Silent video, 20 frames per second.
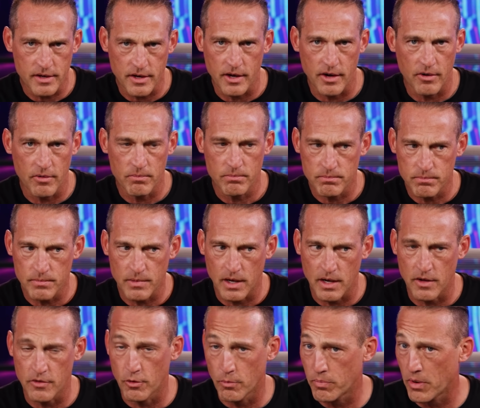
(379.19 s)
you know,
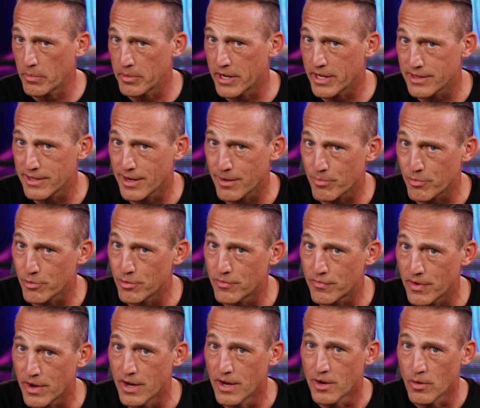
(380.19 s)
uh, they'll probably get that
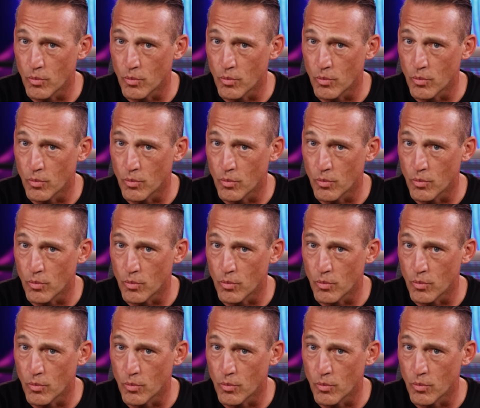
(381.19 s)
approved.